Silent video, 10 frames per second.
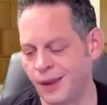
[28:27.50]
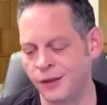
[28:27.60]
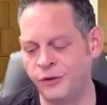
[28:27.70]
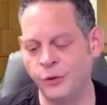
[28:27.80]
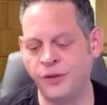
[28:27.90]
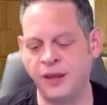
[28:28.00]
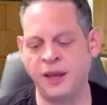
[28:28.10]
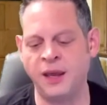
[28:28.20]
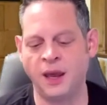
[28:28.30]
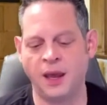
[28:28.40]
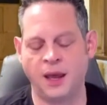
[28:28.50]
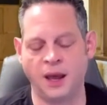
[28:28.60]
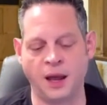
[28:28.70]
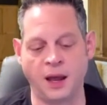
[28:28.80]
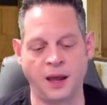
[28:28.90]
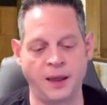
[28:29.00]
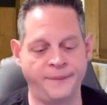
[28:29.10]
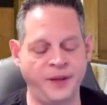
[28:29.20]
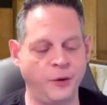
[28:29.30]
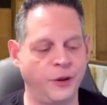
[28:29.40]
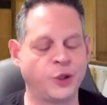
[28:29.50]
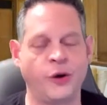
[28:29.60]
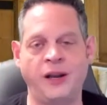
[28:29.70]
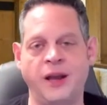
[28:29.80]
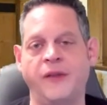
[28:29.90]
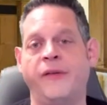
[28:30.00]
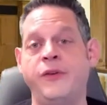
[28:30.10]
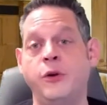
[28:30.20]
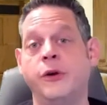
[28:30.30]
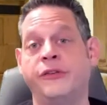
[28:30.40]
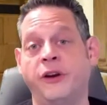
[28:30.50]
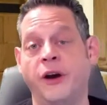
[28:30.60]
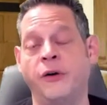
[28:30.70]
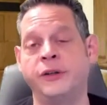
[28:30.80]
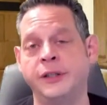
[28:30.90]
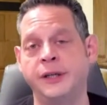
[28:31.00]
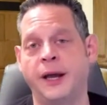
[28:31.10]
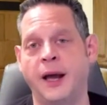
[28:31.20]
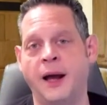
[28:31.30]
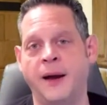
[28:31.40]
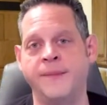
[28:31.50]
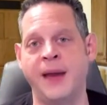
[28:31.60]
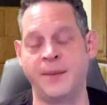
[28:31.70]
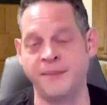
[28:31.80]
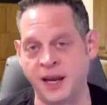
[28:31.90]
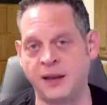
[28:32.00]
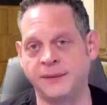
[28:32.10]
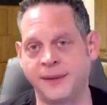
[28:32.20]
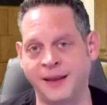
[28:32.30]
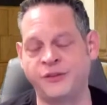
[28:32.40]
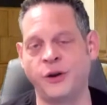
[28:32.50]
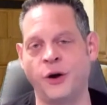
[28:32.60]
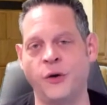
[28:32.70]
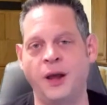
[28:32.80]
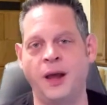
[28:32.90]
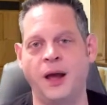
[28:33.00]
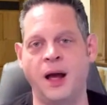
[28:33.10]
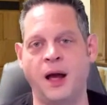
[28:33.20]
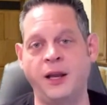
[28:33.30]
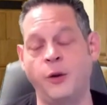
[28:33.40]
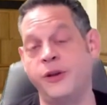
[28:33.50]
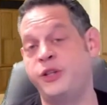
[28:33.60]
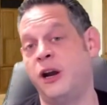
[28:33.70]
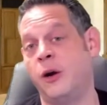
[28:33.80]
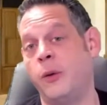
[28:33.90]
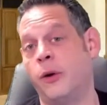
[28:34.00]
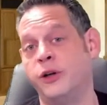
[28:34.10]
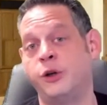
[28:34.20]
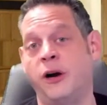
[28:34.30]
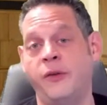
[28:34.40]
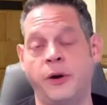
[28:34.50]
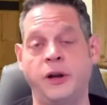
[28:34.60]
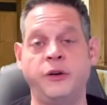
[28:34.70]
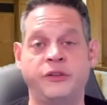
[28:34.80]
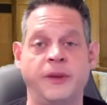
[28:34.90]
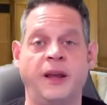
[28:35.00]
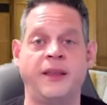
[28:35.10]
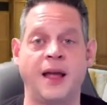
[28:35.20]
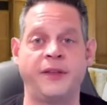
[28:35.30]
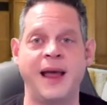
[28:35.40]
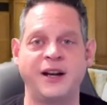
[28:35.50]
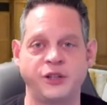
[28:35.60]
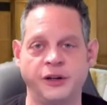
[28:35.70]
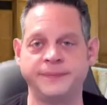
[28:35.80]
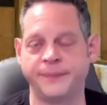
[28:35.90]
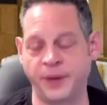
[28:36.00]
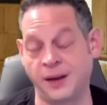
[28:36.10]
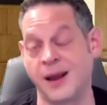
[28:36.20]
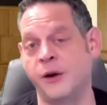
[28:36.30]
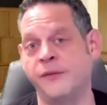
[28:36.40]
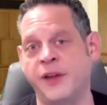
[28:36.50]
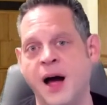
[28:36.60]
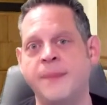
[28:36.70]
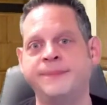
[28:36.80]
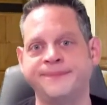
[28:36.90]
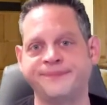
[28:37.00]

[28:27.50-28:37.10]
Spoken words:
do the you know, the trade night of a few years ago and meet. And so you know, this year we weren't sure if we were going to do something like that at the National, but in honor of Dom,